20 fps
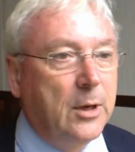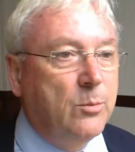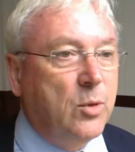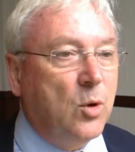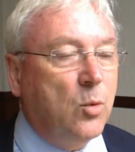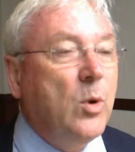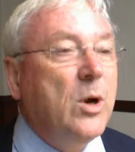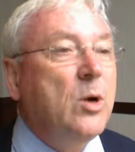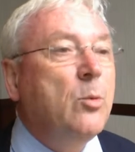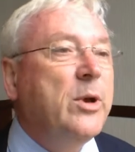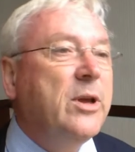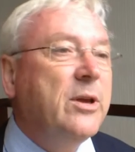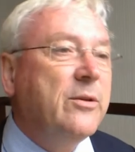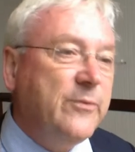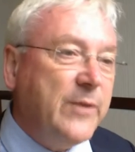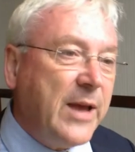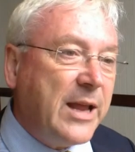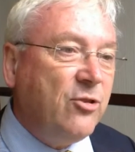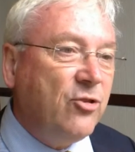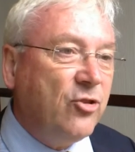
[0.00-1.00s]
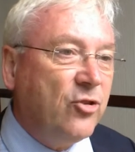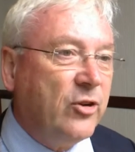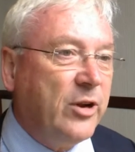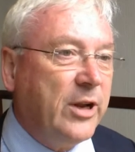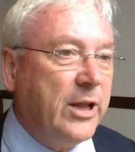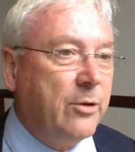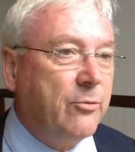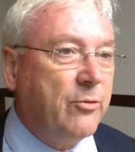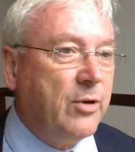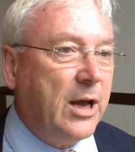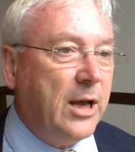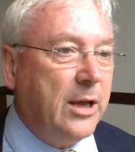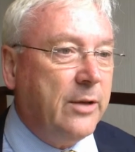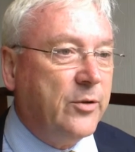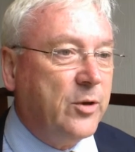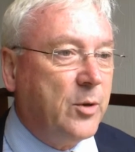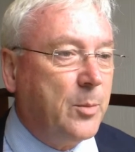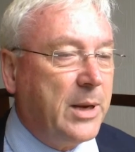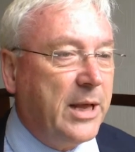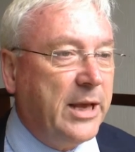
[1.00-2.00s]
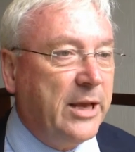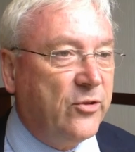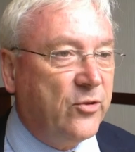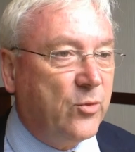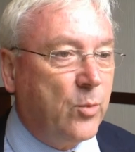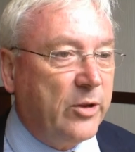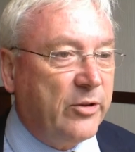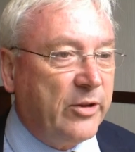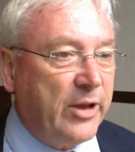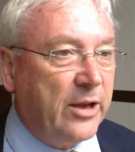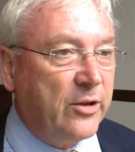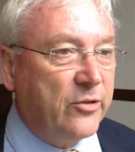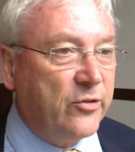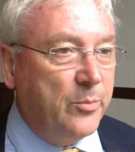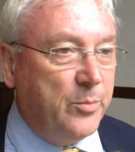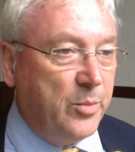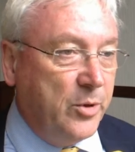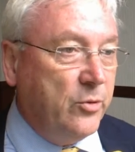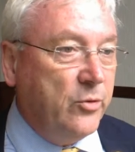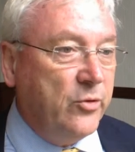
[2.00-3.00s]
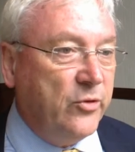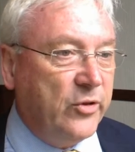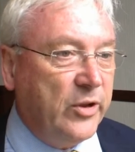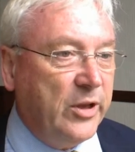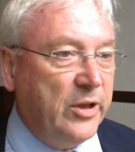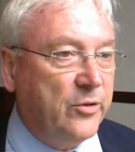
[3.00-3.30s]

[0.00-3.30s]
But will we eventually arrive at a place where tax abuse